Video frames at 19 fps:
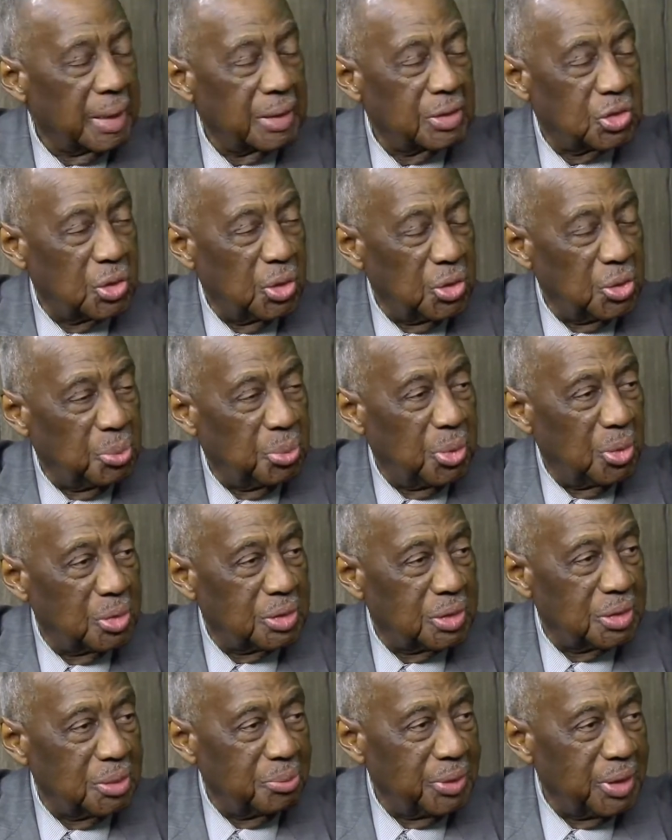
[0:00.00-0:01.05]
saw you
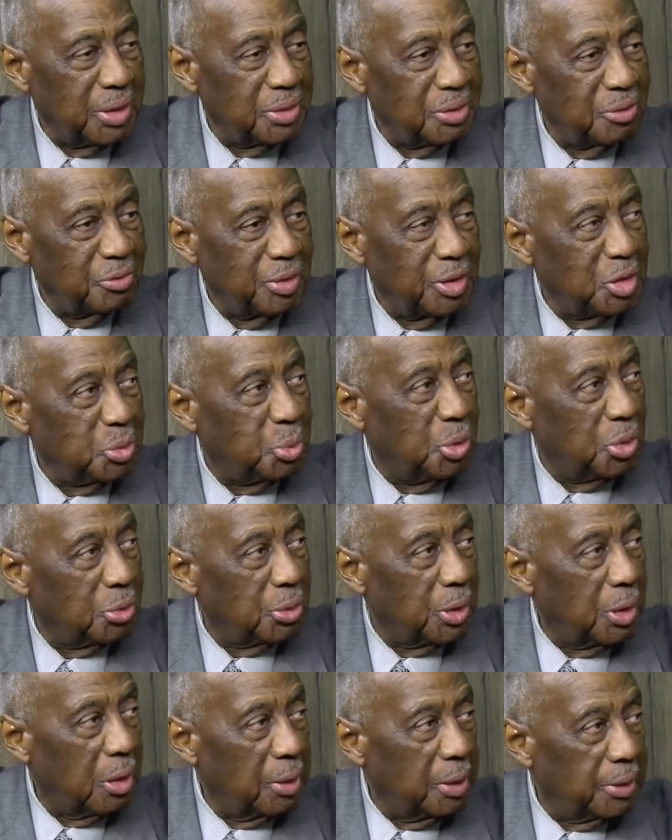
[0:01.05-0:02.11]
posted some things on Facebook
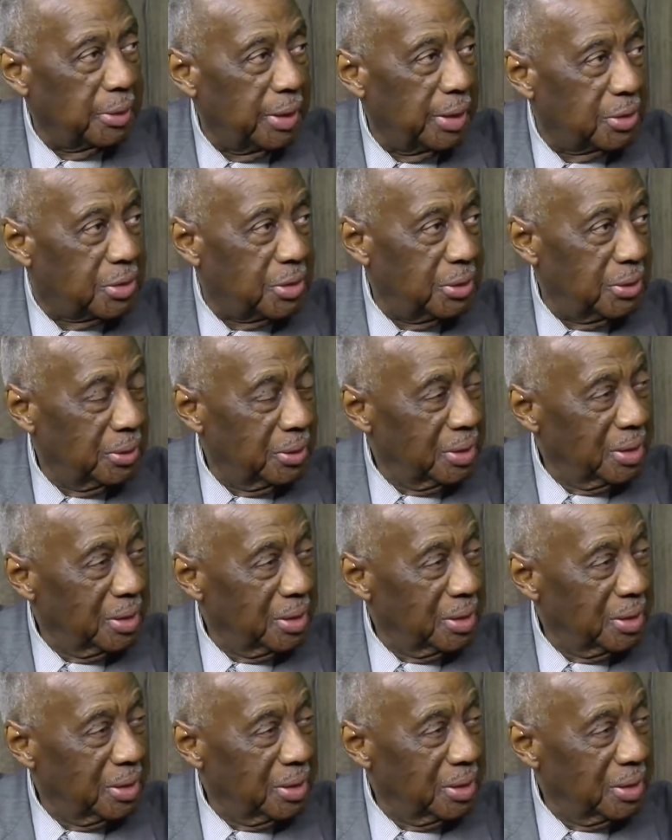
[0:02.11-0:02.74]
regarding that too.